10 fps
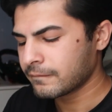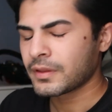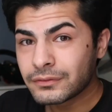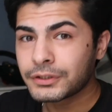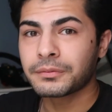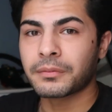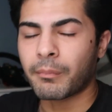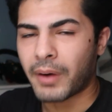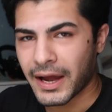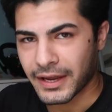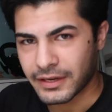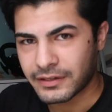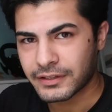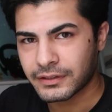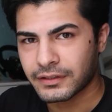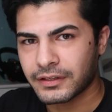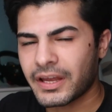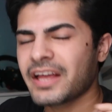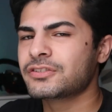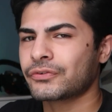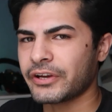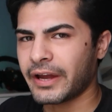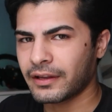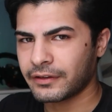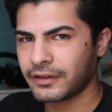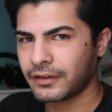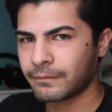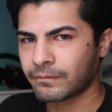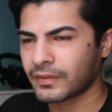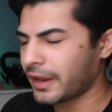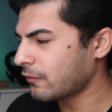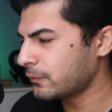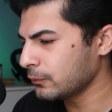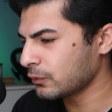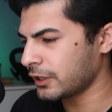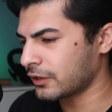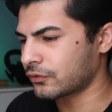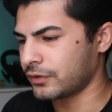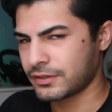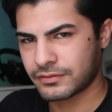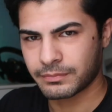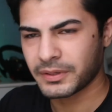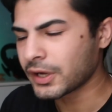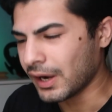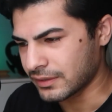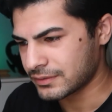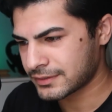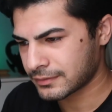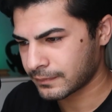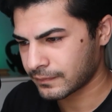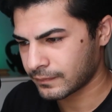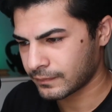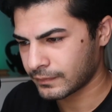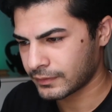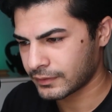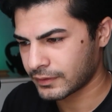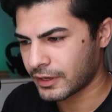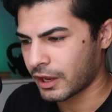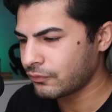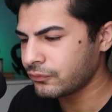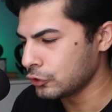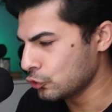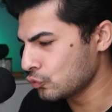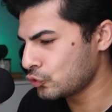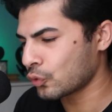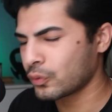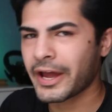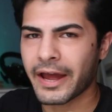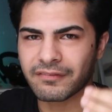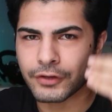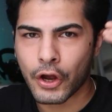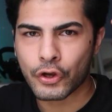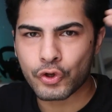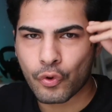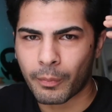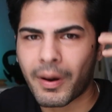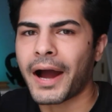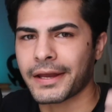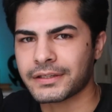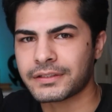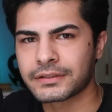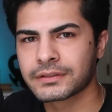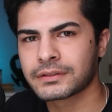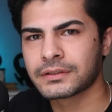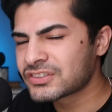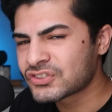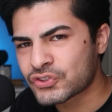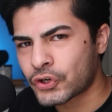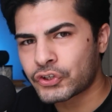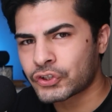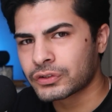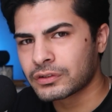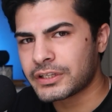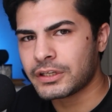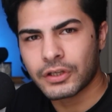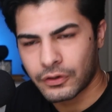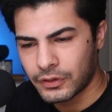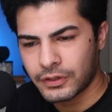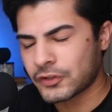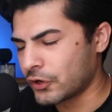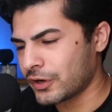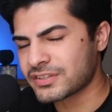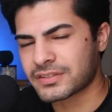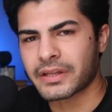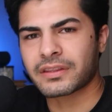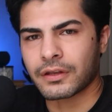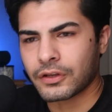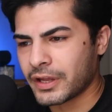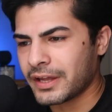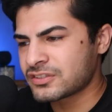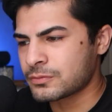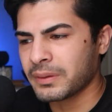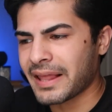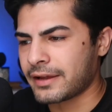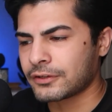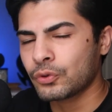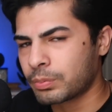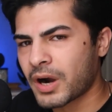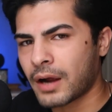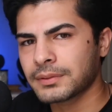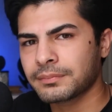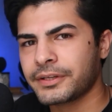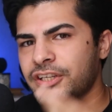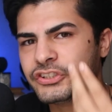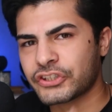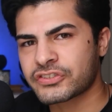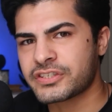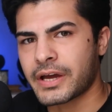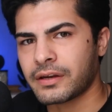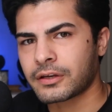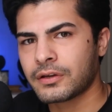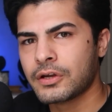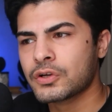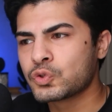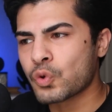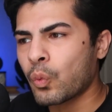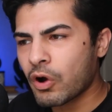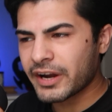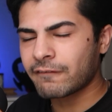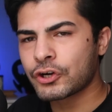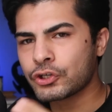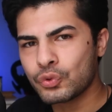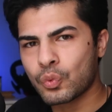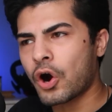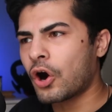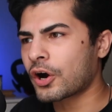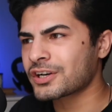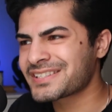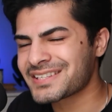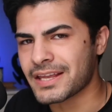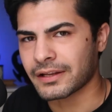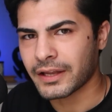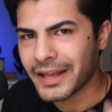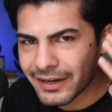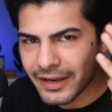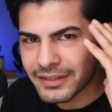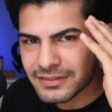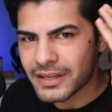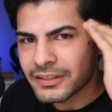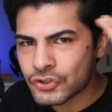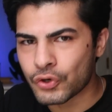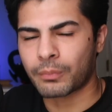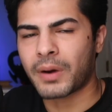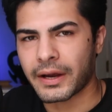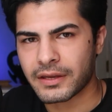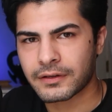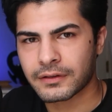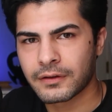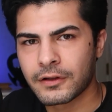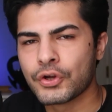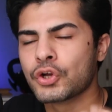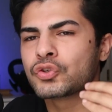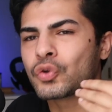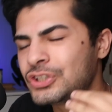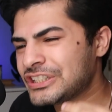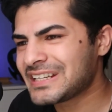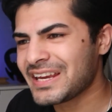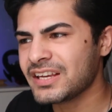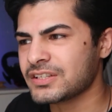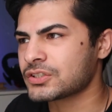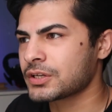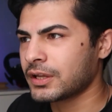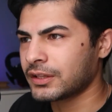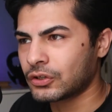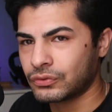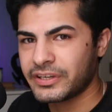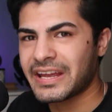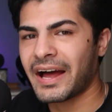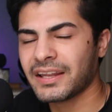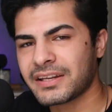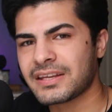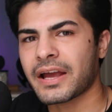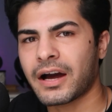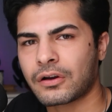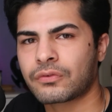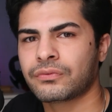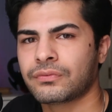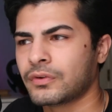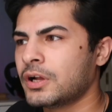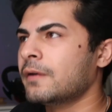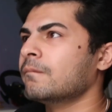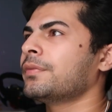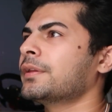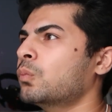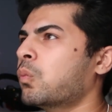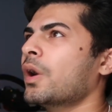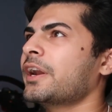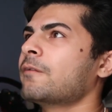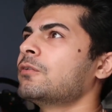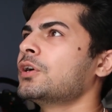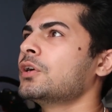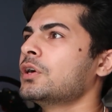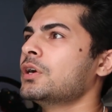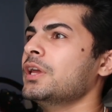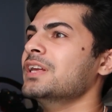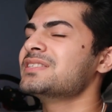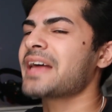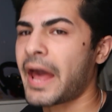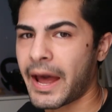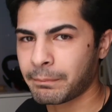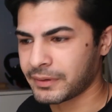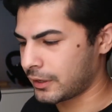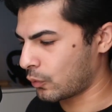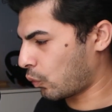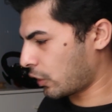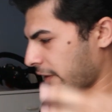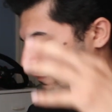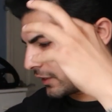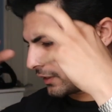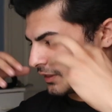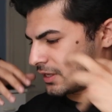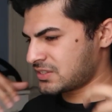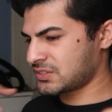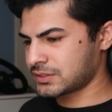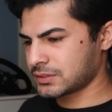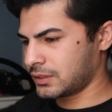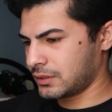Our mind is reality. Everyone agrees, because if you don't have your mind, it's certainly, there is nothing. It's blank. You're probably just dead. So whatever you are seeing, it's your mind. So change the reality out of whatever is happening, whatever this